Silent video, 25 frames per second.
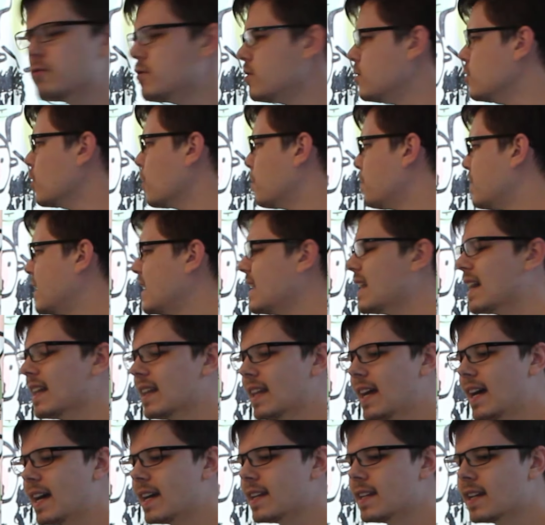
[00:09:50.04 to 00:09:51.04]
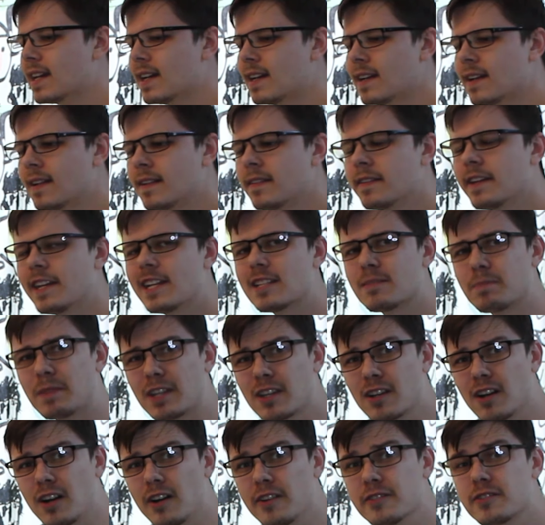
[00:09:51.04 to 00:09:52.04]
to your PLA. It's
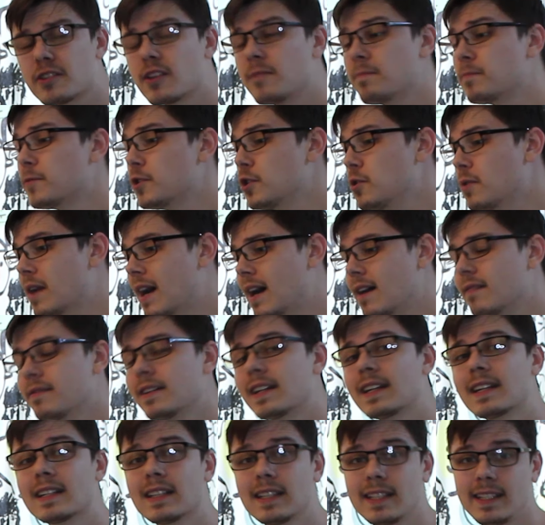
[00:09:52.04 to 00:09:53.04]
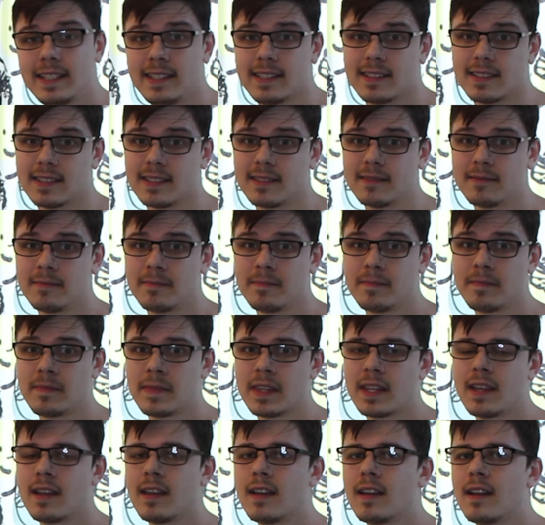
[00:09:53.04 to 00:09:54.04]
because you haven't cleaned.
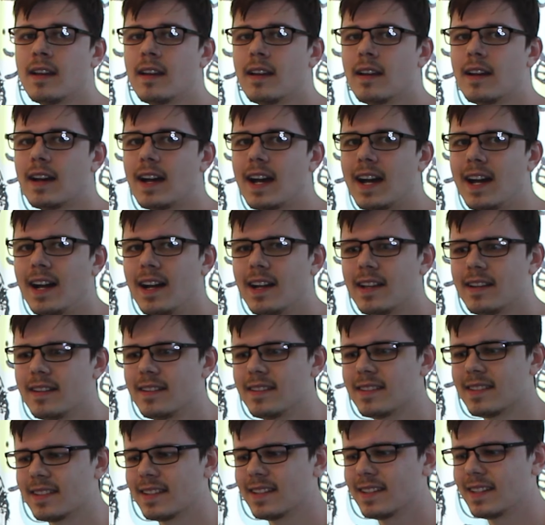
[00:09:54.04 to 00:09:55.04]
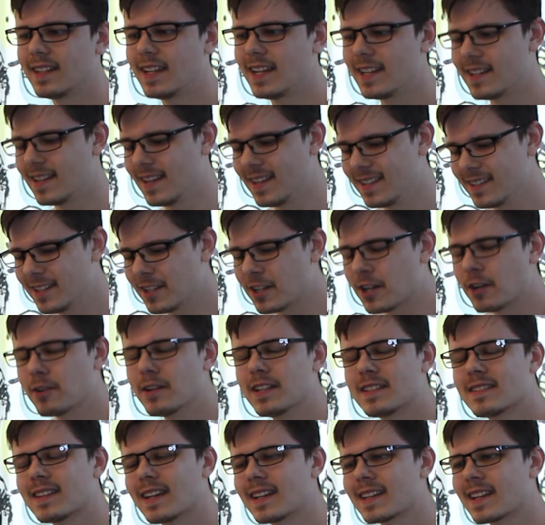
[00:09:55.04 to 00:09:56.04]
And
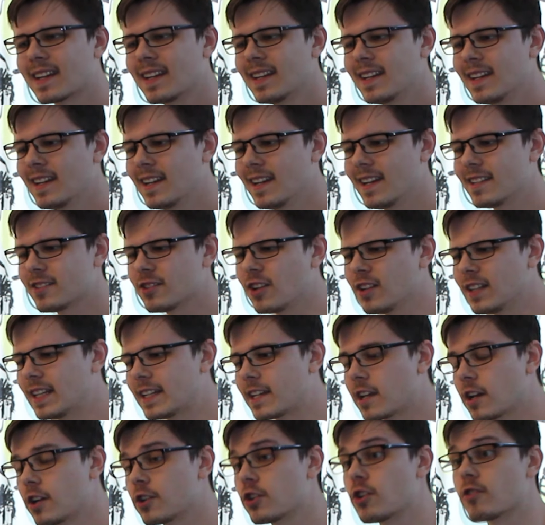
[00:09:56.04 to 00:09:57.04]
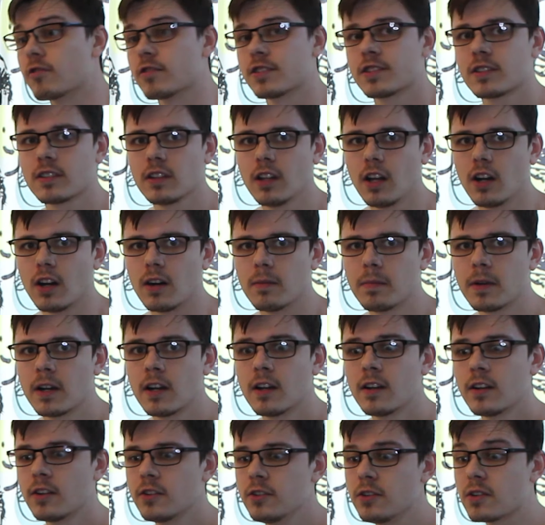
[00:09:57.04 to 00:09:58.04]
it's not like you're a slob.
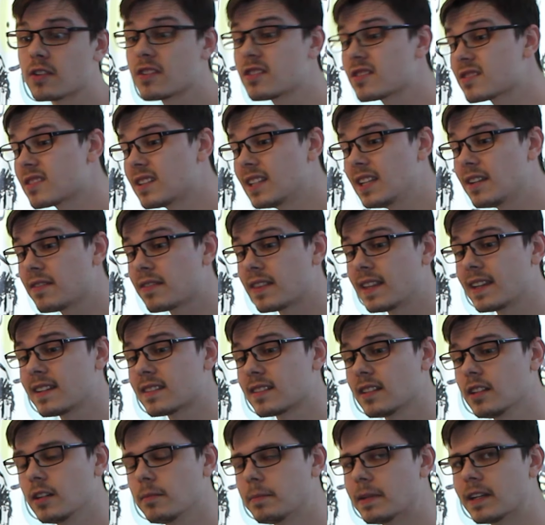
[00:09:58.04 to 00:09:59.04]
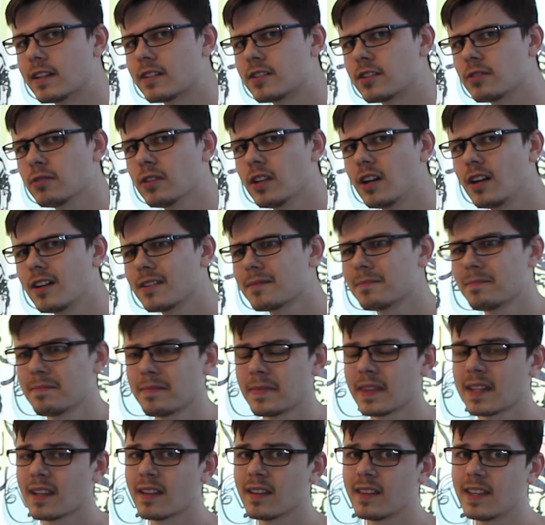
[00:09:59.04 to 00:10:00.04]
You can just leave things a little bit too long.
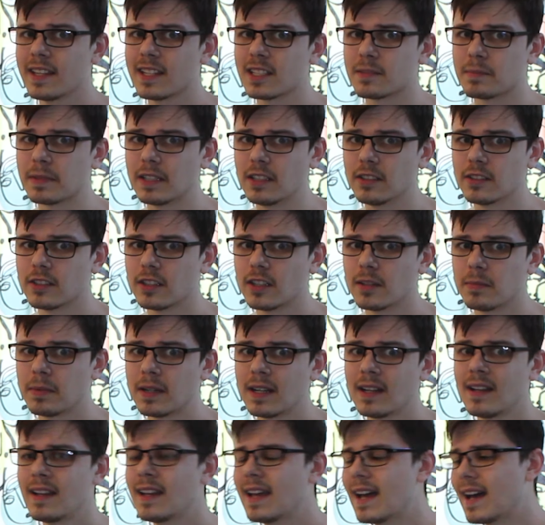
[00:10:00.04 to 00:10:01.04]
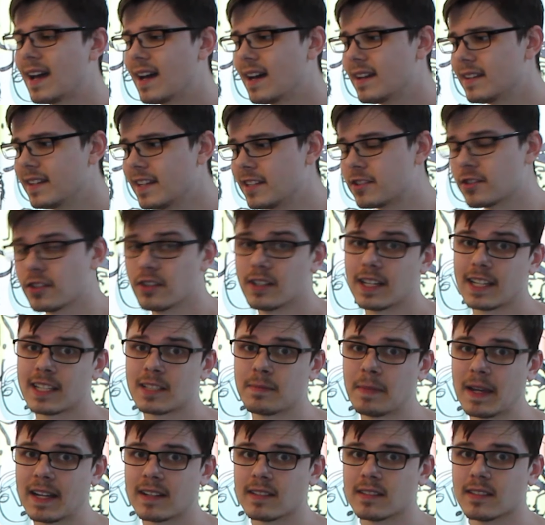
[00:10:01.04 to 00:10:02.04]
things build up, and it's
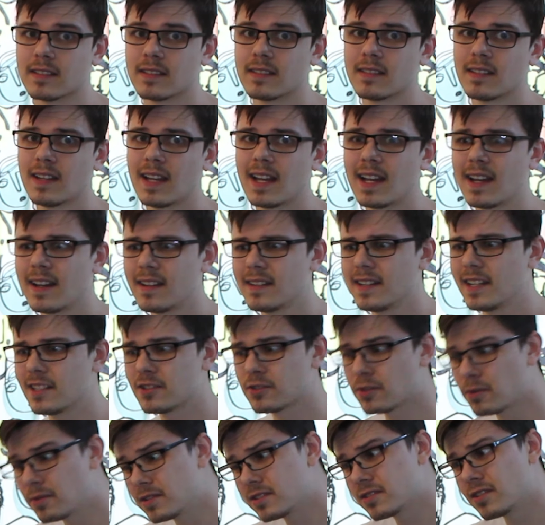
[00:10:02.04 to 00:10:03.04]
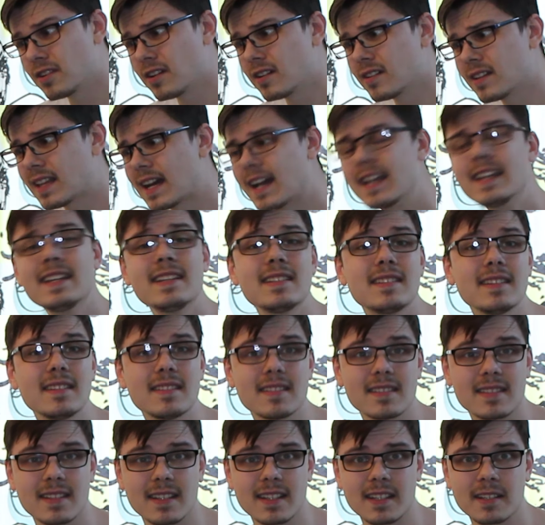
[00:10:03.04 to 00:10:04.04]
unexpected. And it's always not that easy to
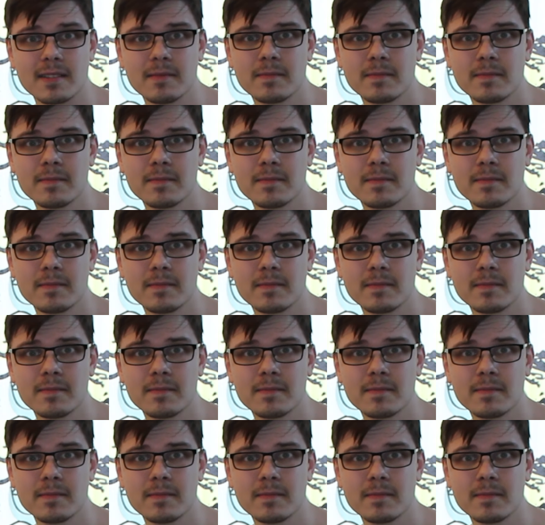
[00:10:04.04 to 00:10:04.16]
see,